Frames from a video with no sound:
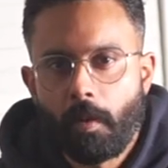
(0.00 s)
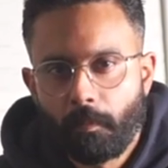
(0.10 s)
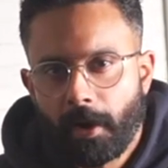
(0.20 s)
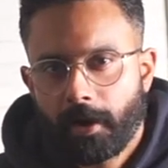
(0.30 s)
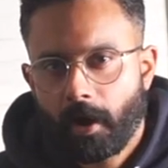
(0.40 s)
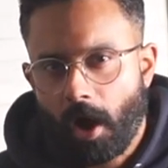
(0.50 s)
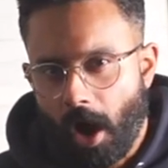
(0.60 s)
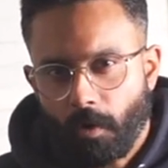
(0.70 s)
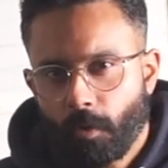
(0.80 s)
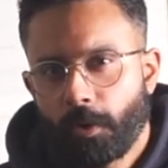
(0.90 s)
But
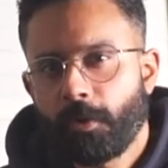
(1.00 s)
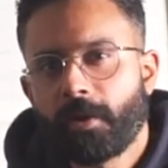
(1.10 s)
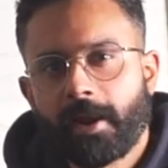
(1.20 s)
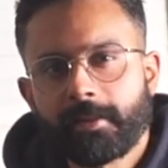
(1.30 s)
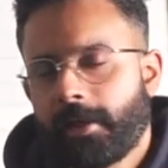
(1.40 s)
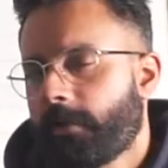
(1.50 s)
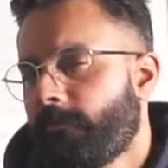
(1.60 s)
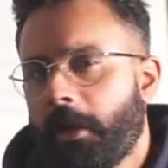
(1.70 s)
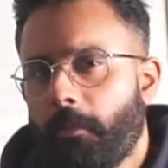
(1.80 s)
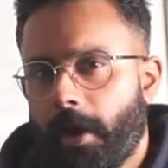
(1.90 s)
how could you get that
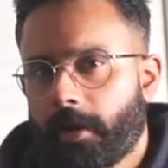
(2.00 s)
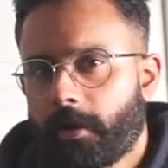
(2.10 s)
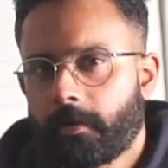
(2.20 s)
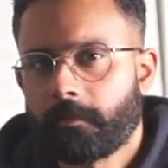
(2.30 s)
feedback?